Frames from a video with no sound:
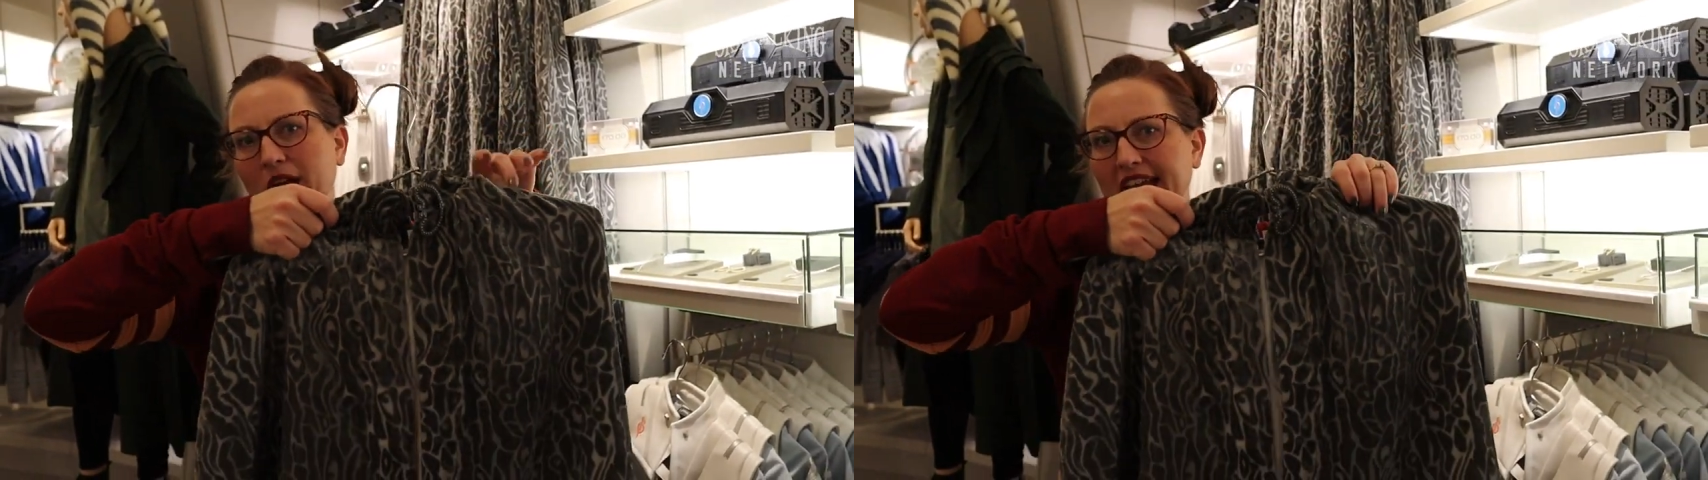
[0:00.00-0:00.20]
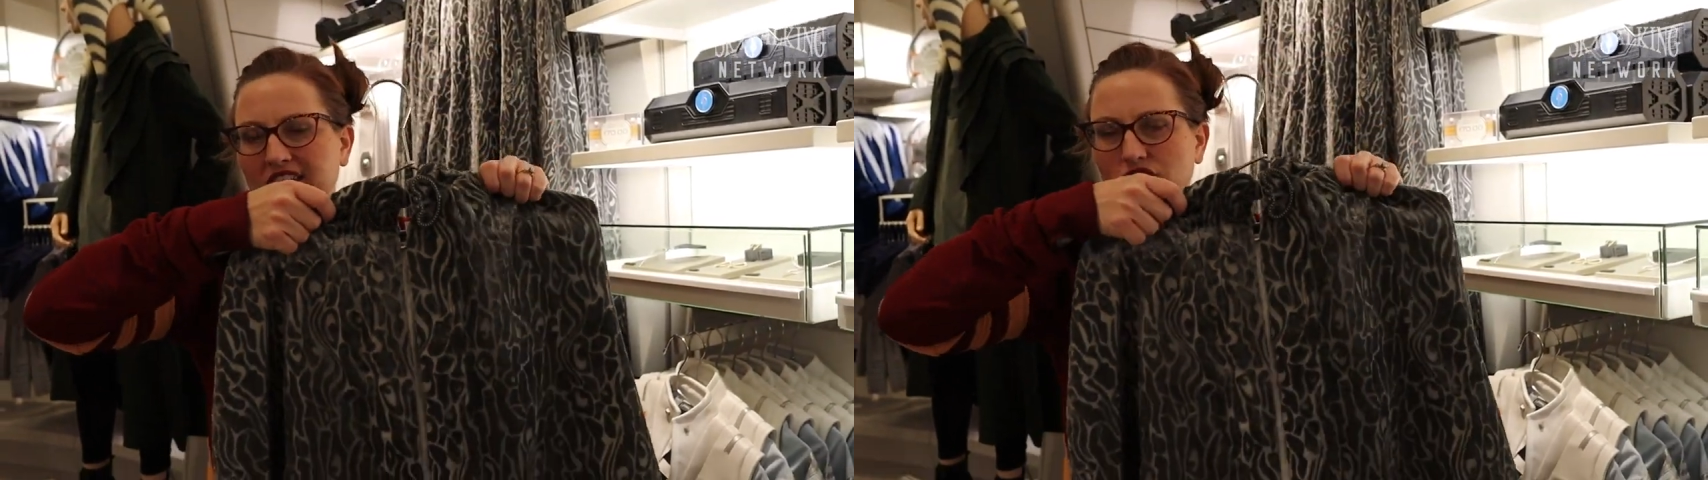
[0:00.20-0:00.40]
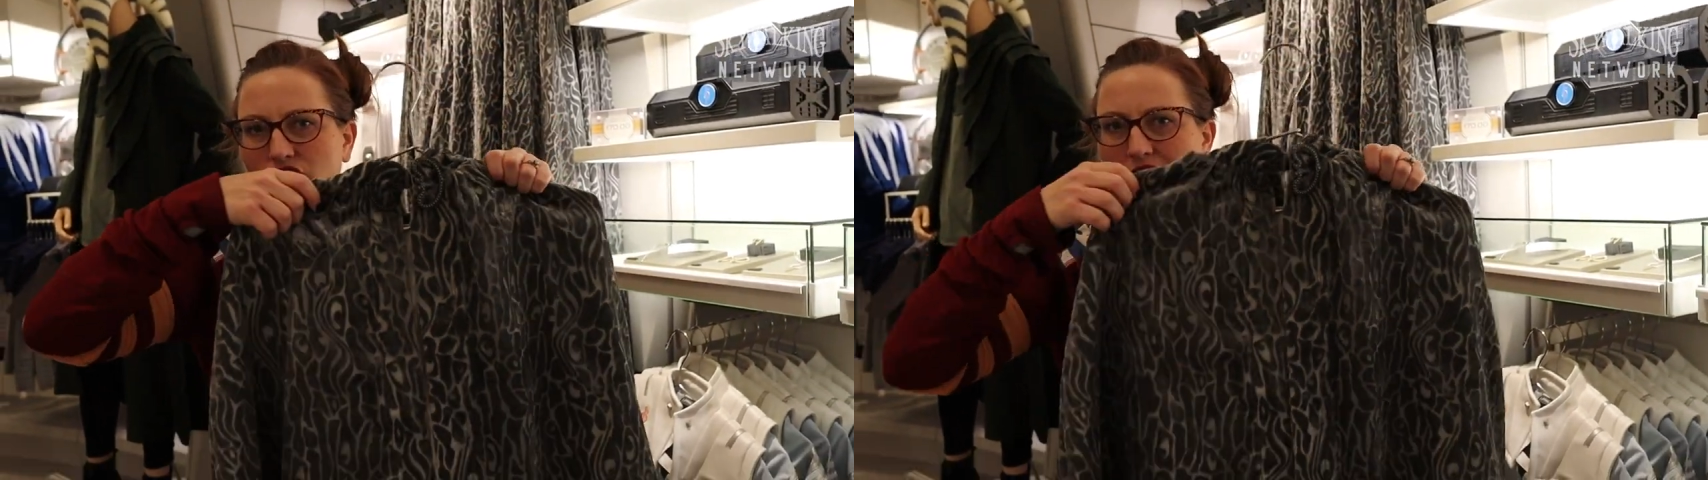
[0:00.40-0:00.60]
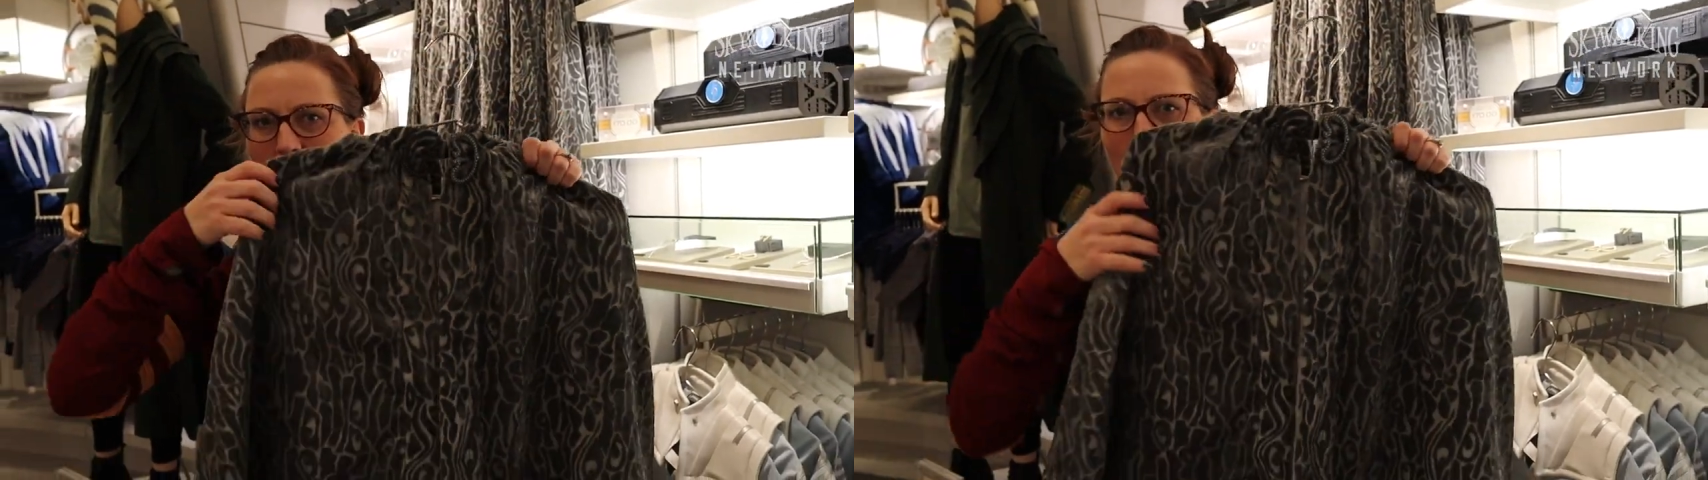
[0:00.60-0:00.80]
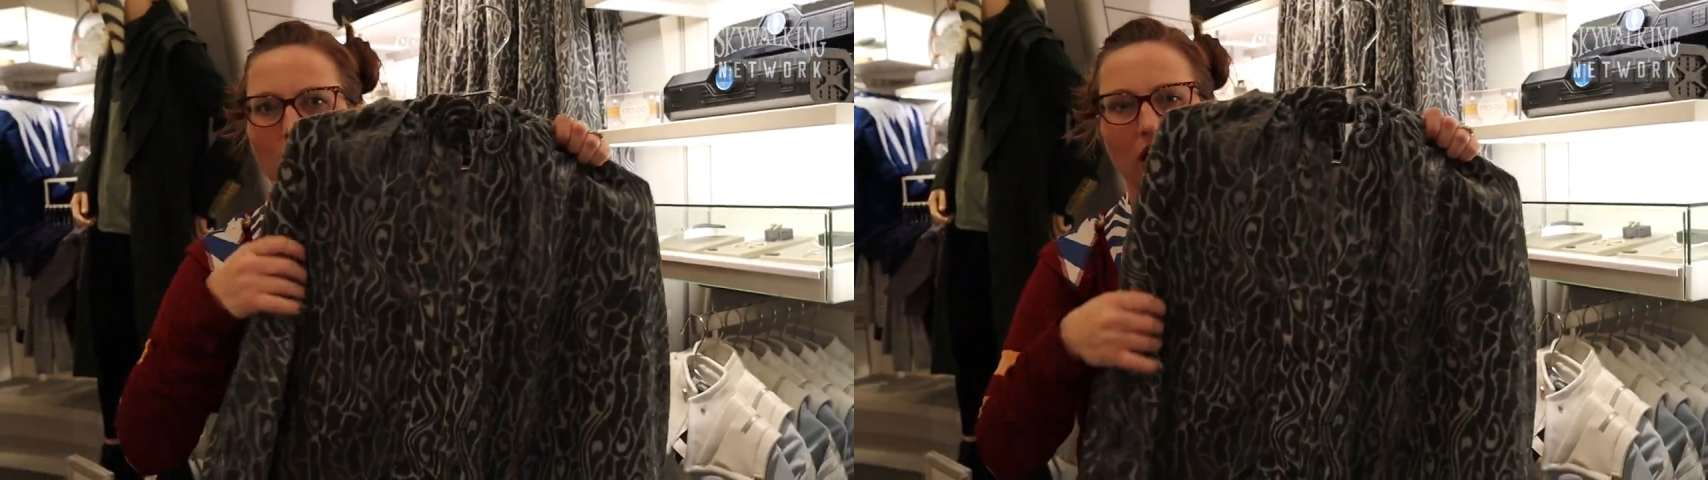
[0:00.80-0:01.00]
waist or a
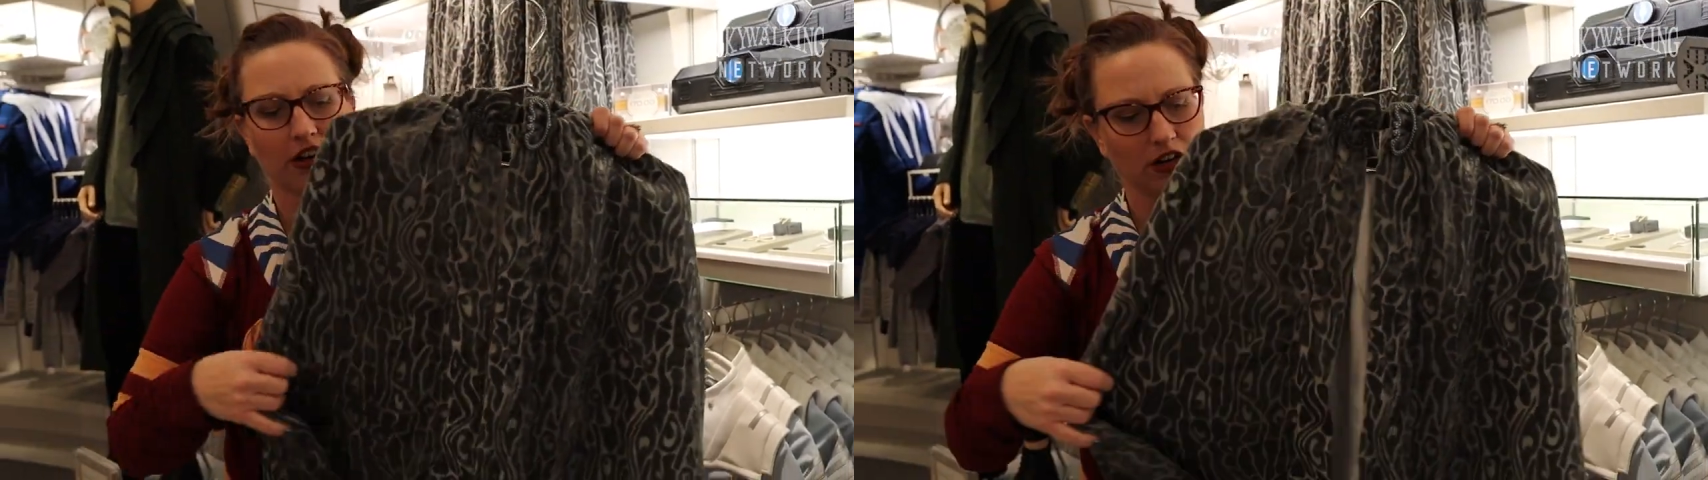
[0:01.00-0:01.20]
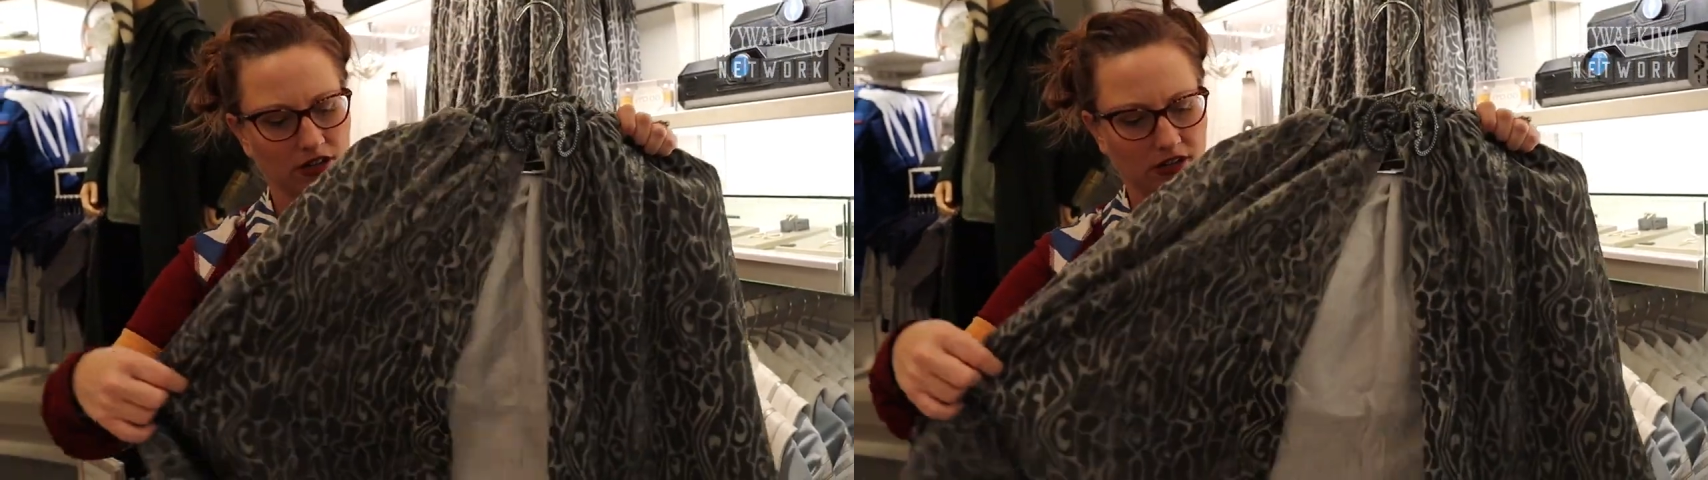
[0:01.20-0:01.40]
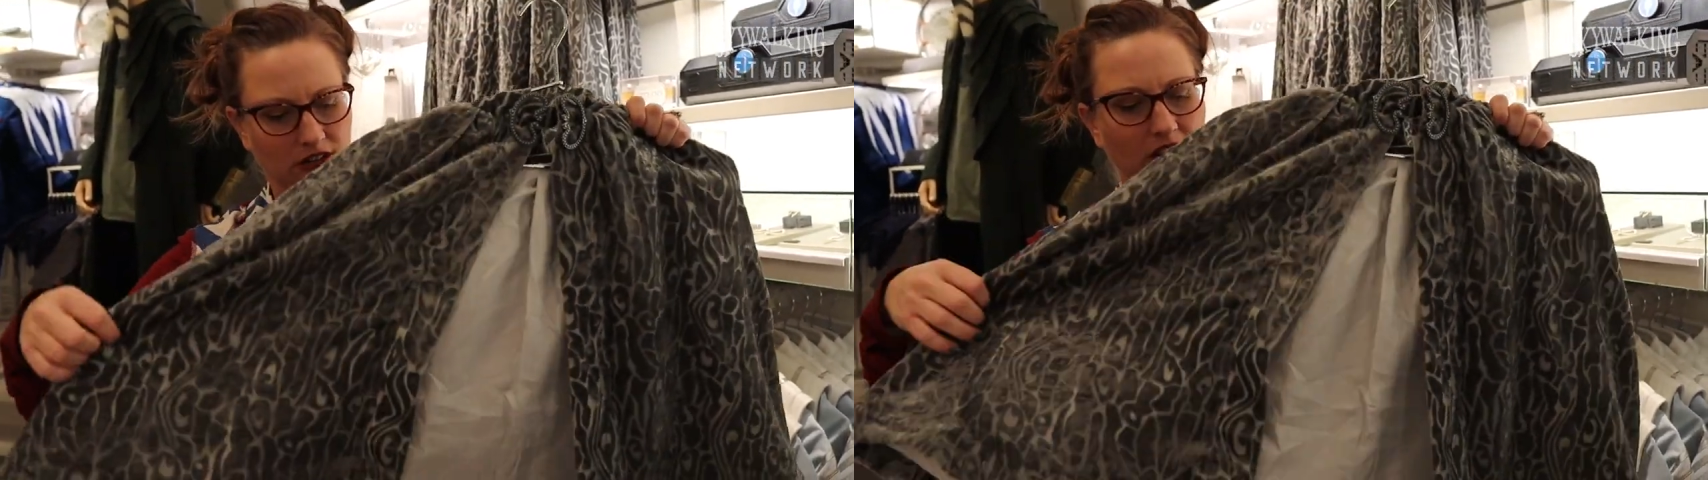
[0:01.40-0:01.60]
little longer